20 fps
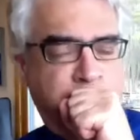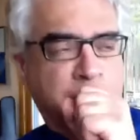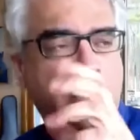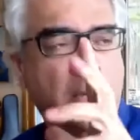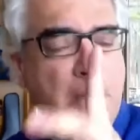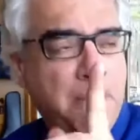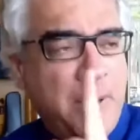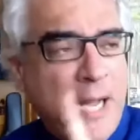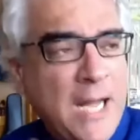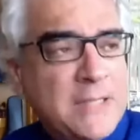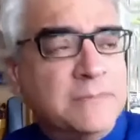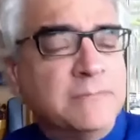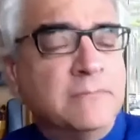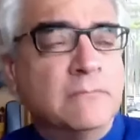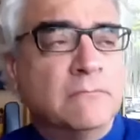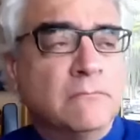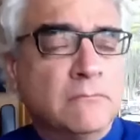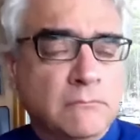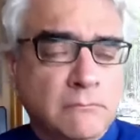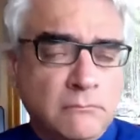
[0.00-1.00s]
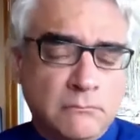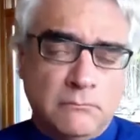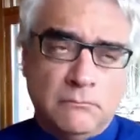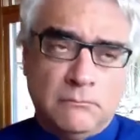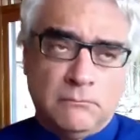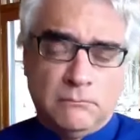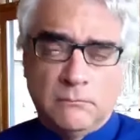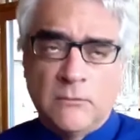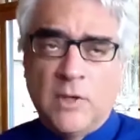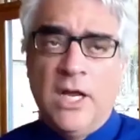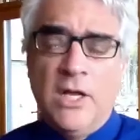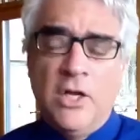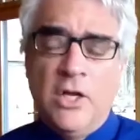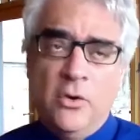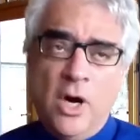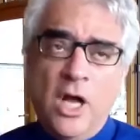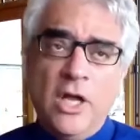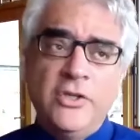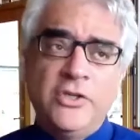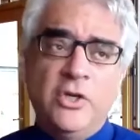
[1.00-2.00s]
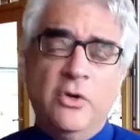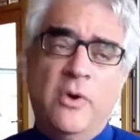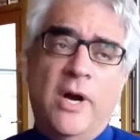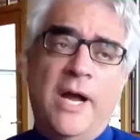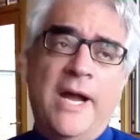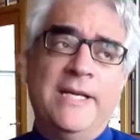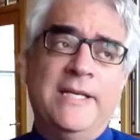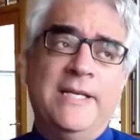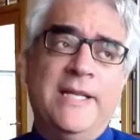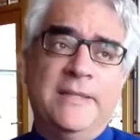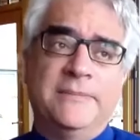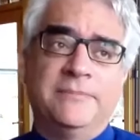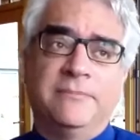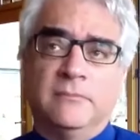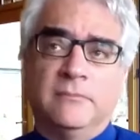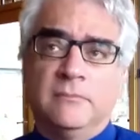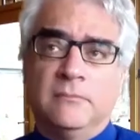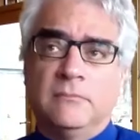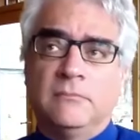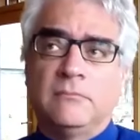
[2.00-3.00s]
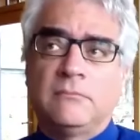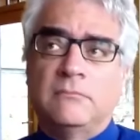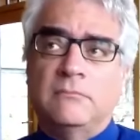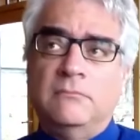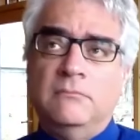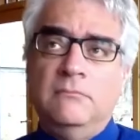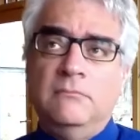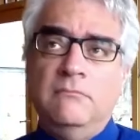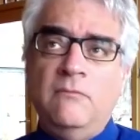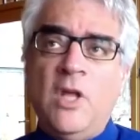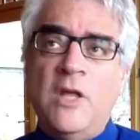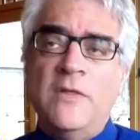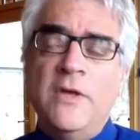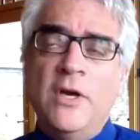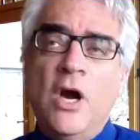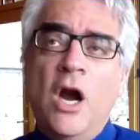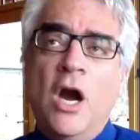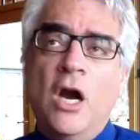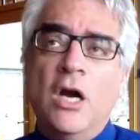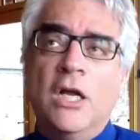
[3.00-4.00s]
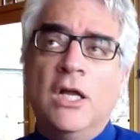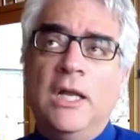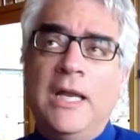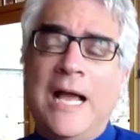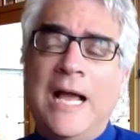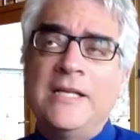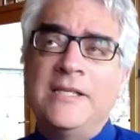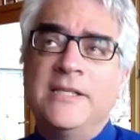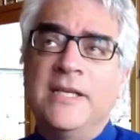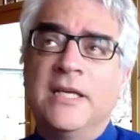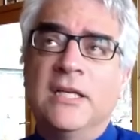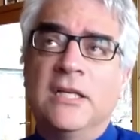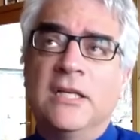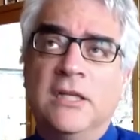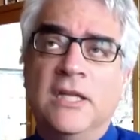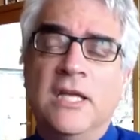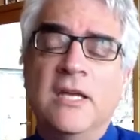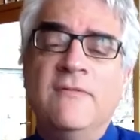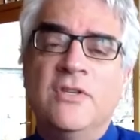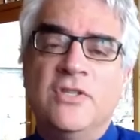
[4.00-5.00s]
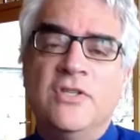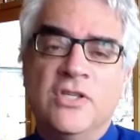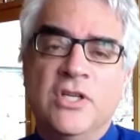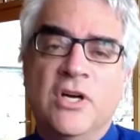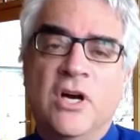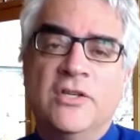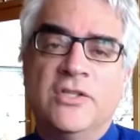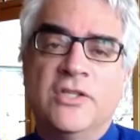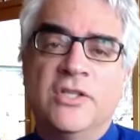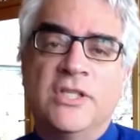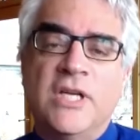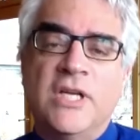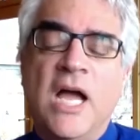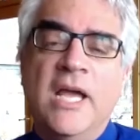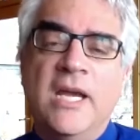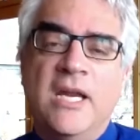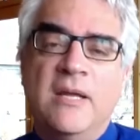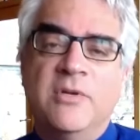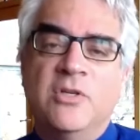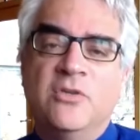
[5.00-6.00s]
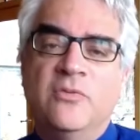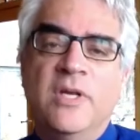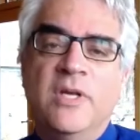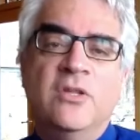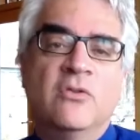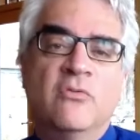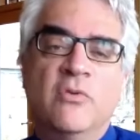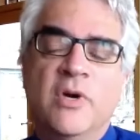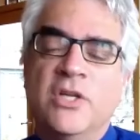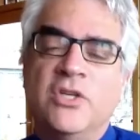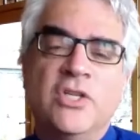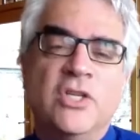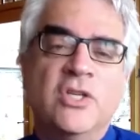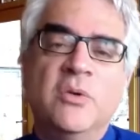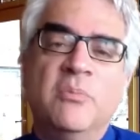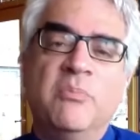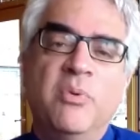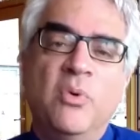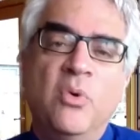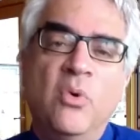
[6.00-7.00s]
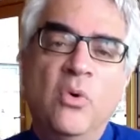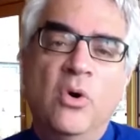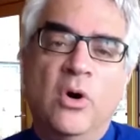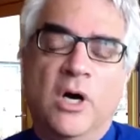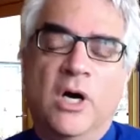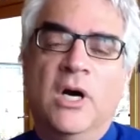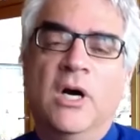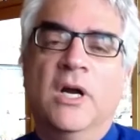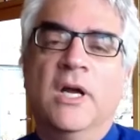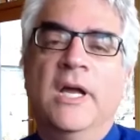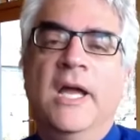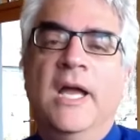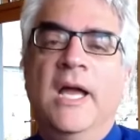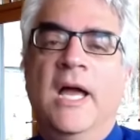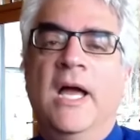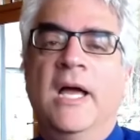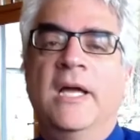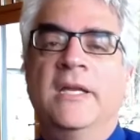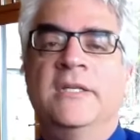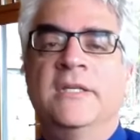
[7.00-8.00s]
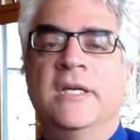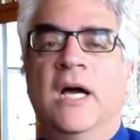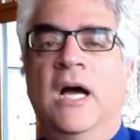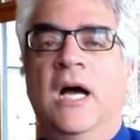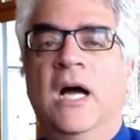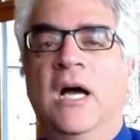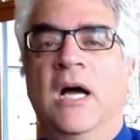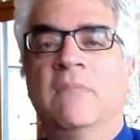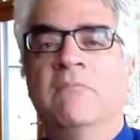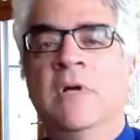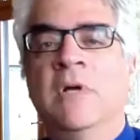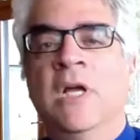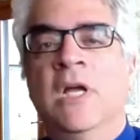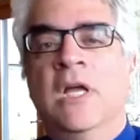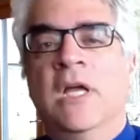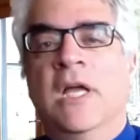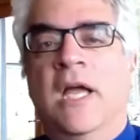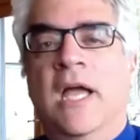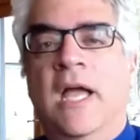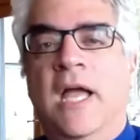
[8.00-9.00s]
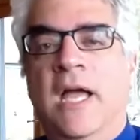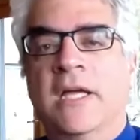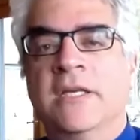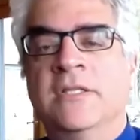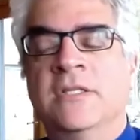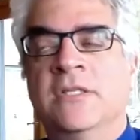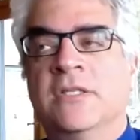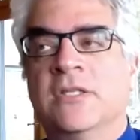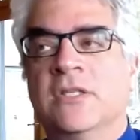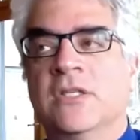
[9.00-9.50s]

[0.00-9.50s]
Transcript: But you're also right that there are classic cleavages in our society between the rich and the poor, and um, and